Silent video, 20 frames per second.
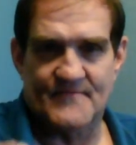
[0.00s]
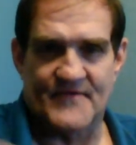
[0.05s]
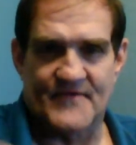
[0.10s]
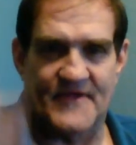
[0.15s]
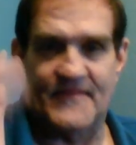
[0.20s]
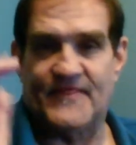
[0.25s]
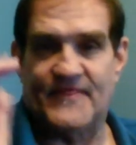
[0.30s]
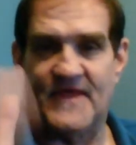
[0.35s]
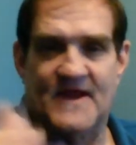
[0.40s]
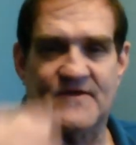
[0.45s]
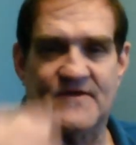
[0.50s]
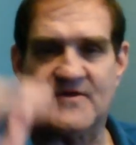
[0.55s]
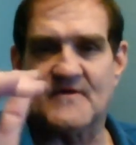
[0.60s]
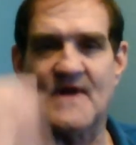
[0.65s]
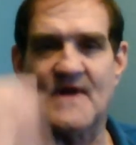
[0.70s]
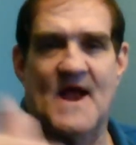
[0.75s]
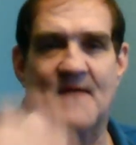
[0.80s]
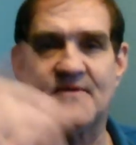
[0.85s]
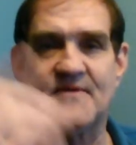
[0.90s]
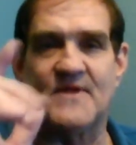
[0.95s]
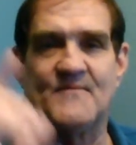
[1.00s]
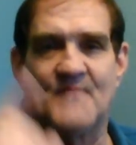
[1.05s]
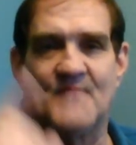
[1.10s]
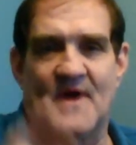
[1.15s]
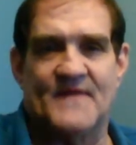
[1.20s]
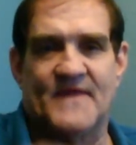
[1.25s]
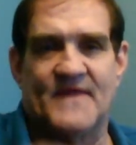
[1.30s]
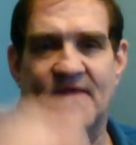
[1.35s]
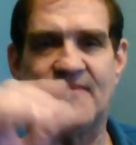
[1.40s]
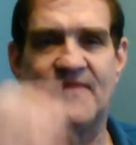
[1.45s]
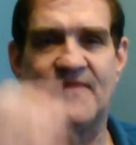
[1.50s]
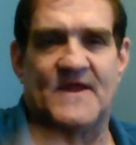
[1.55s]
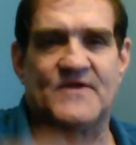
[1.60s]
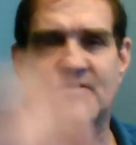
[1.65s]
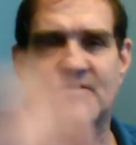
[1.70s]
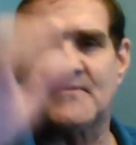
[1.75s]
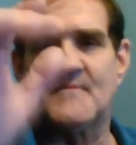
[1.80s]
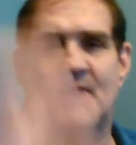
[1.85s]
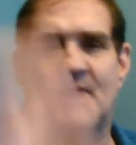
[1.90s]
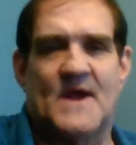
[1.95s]
They think they're out. They might. They
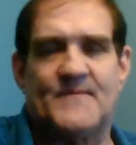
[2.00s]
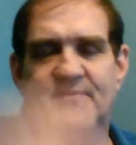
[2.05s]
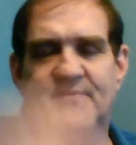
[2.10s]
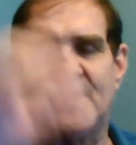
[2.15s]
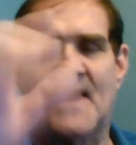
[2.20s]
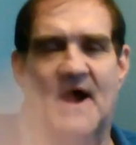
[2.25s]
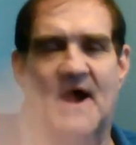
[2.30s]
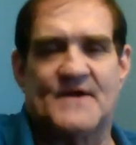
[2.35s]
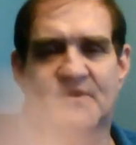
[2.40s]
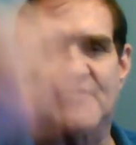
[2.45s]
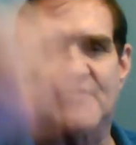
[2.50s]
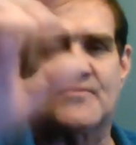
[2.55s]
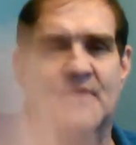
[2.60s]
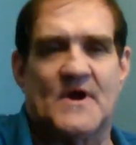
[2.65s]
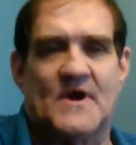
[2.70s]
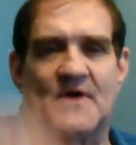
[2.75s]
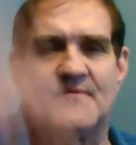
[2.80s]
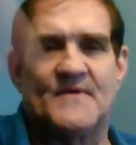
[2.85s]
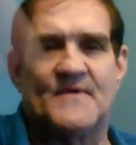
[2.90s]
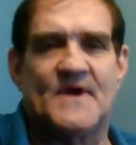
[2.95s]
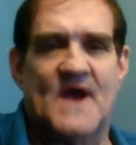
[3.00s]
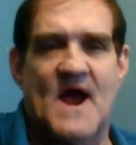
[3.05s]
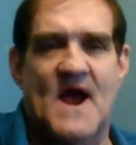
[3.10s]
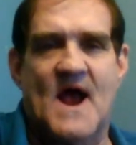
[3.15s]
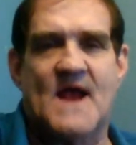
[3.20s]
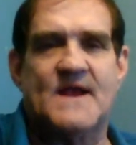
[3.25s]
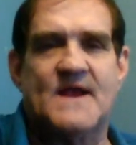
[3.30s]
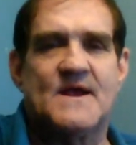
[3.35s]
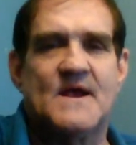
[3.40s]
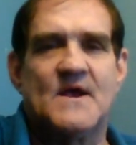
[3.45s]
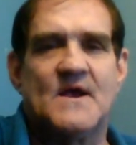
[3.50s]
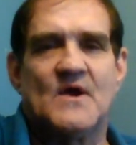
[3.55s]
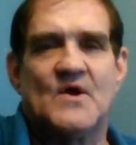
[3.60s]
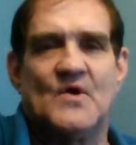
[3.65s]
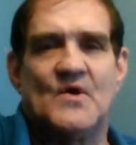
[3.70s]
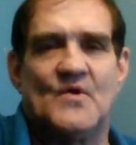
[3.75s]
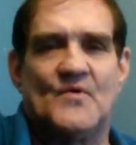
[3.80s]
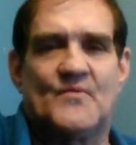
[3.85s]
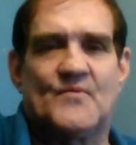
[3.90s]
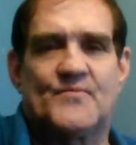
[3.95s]
think there might be on the trail of a guy
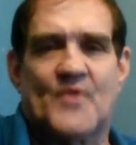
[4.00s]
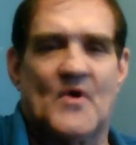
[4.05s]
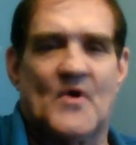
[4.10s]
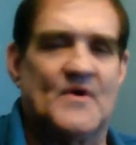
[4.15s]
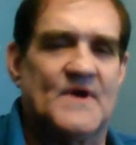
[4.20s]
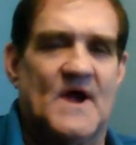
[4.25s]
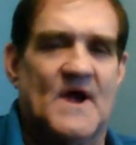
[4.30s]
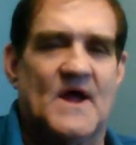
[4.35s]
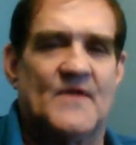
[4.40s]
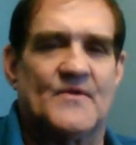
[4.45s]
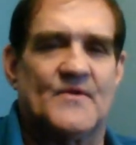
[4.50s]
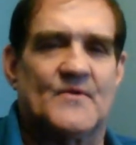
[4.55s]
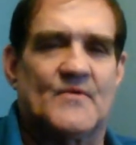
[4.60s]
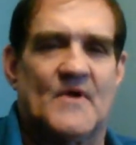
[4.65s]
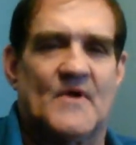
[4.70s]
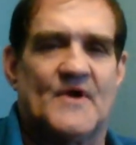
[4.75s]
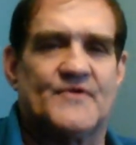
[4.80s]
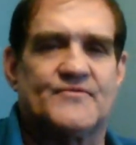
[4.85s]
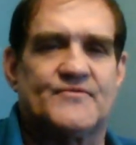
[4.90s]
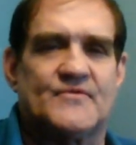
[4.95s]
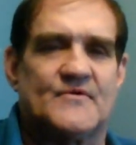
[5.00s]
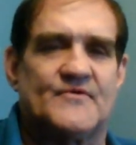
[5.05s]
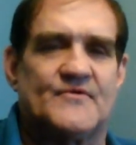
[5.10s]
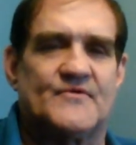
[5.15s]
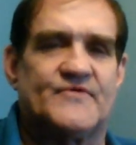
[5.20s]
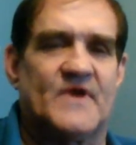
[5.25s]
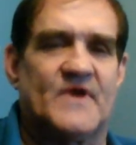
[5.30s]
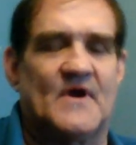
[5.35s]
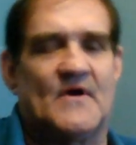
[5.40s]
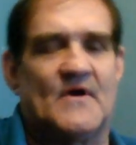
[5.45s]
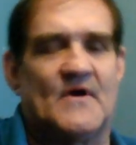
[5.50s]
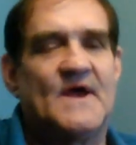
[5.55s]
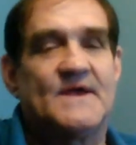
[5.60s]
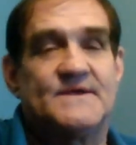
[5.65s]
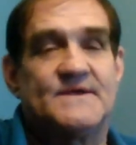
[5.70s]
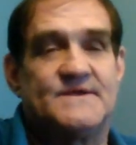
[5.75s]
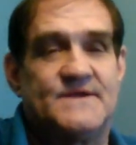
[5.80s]
who broke out of the Crossroads jail.